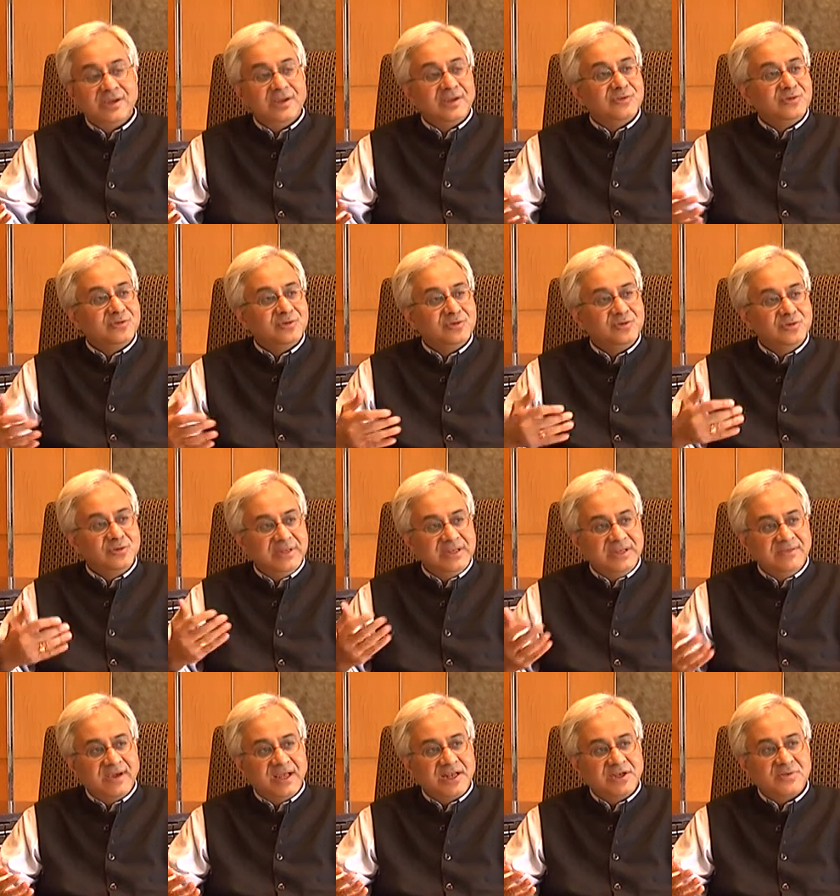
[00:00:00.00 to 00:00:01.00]
So you do an
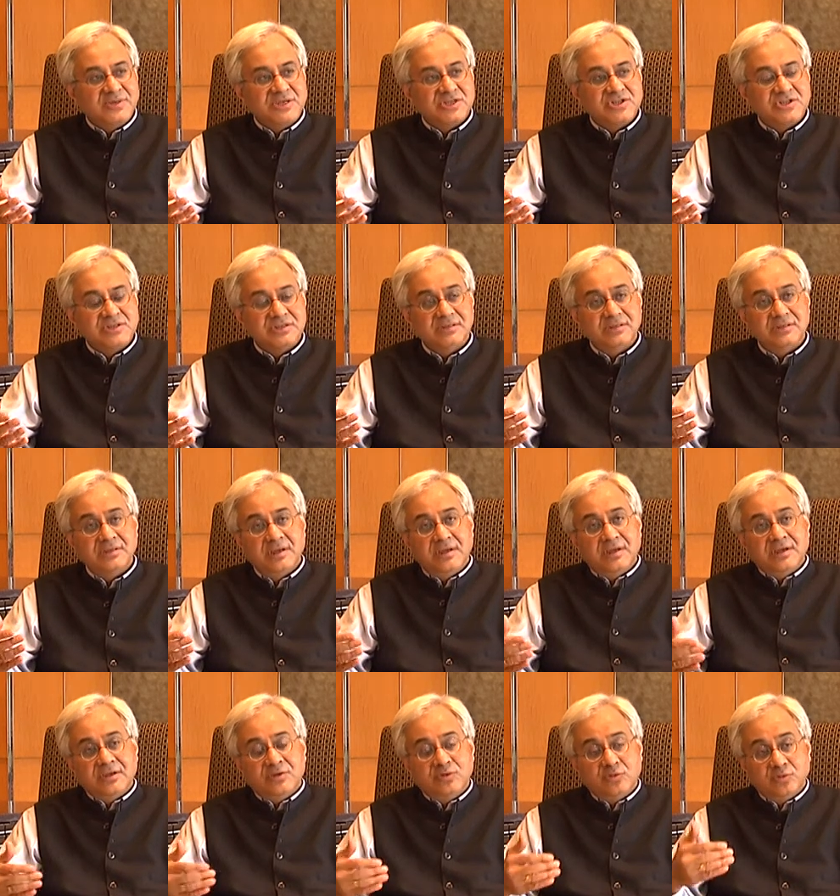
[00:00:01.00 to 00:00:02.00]
evaluation,
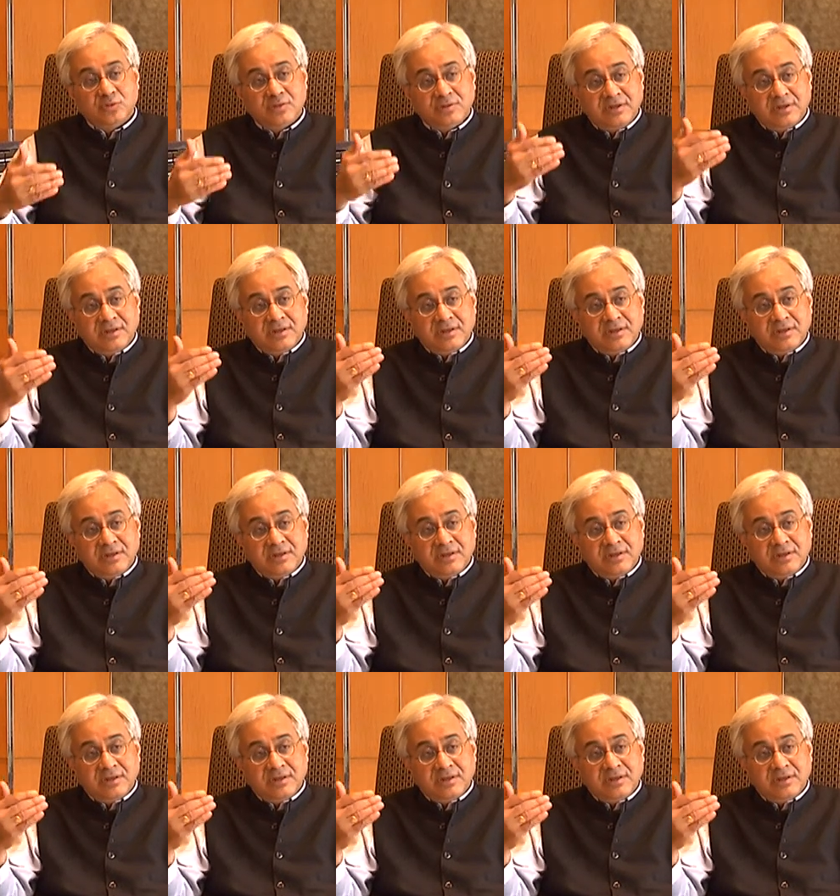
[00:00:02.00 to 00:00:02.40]
you